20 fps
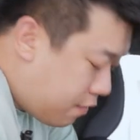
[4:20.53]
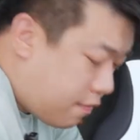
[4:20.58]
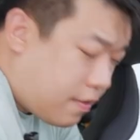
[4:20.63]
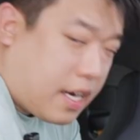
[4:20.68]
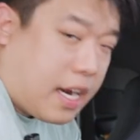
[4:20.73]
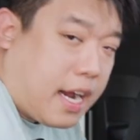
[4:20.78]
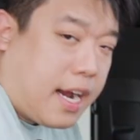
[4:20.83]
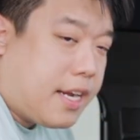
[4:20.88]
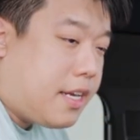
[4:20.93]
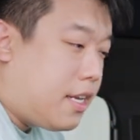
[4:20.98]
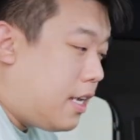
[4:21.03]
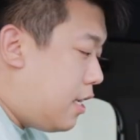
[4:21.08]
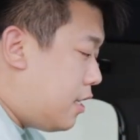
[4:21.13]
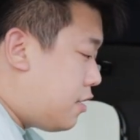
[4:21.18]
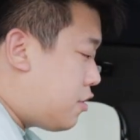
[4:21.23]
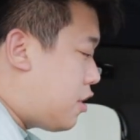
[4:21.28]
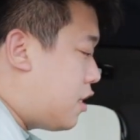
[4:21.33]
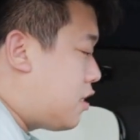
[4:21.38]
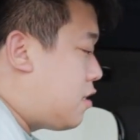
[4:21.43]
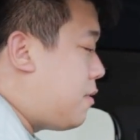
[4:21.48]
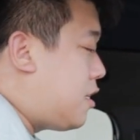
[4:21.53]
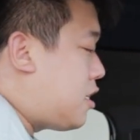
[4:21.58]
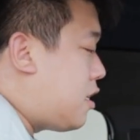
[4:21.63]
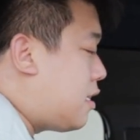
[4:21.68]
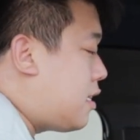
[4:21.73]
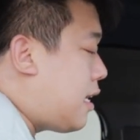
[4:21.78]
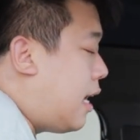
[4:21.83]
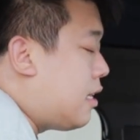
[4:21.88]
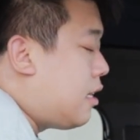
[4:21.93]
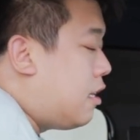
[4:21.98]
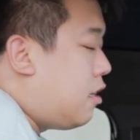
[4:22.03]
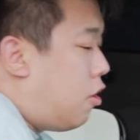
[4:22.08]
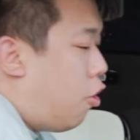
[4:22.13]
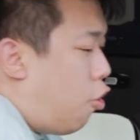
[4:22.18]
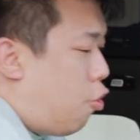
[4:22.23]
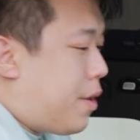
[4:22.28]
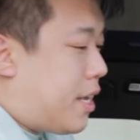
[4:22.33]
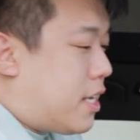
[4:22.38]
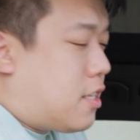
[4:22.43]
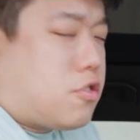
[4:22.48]
very high transmission tunnel
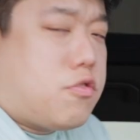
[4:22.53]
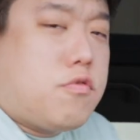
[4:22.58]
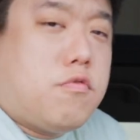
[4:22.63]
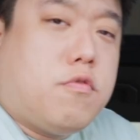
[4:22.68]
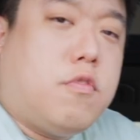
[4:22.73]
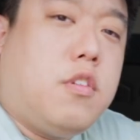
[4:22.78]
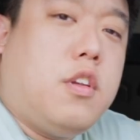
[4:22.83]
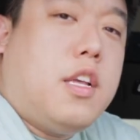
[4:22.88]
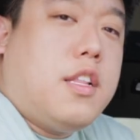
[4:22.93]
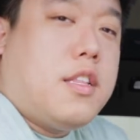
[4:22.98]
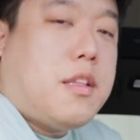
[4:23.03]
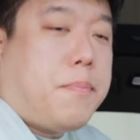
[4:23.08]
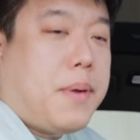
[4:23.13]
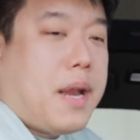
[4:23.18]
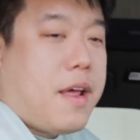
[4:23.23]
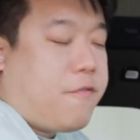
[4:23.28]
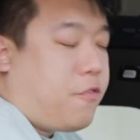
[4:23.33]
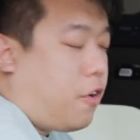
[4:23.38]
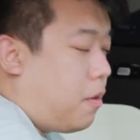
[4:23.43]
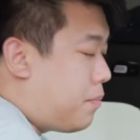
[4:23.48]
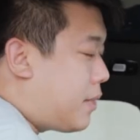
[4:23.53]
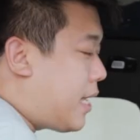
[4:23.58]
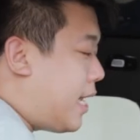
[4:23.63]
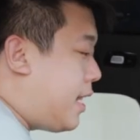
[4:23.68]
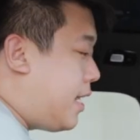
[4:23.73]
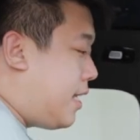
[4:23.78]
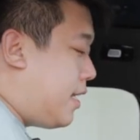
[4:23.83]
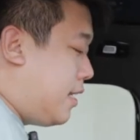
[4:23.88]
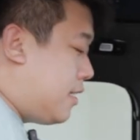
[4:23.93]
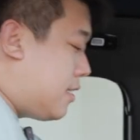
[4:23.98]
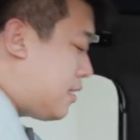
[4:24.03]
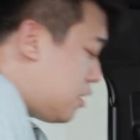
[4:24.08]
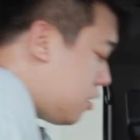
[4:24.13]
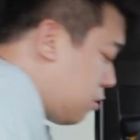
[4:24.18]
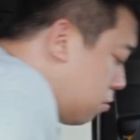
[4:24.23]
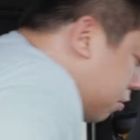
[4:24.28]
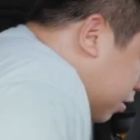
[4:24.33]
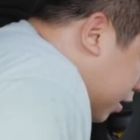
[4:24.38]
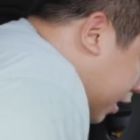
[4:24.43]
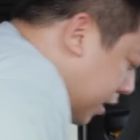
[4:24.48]
owing to the platform that it is
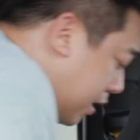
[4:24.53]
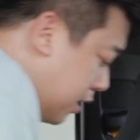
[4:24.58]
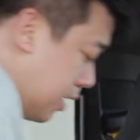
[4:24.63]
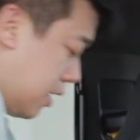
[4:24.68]
using.